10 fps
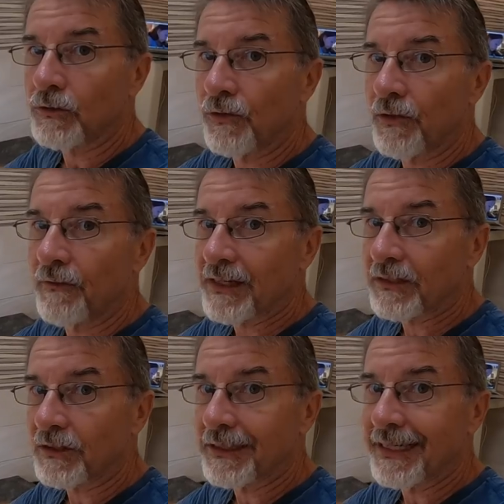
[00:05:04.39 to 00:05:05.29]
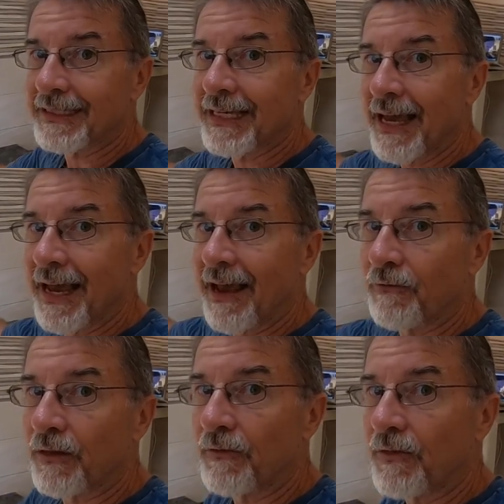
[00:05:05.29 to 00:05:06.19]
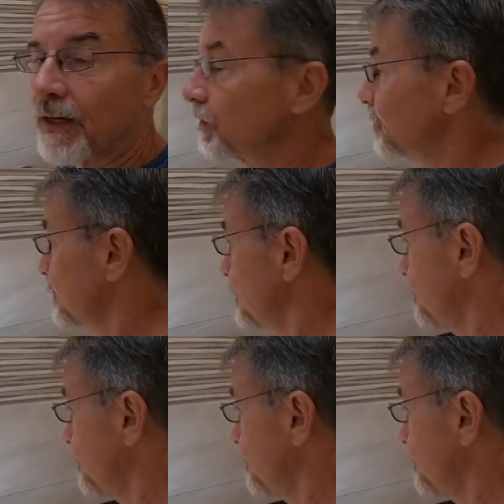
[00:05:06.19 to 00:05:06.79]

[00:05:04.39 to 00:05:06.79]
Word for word: for the vessel sinks and for the fixtures in the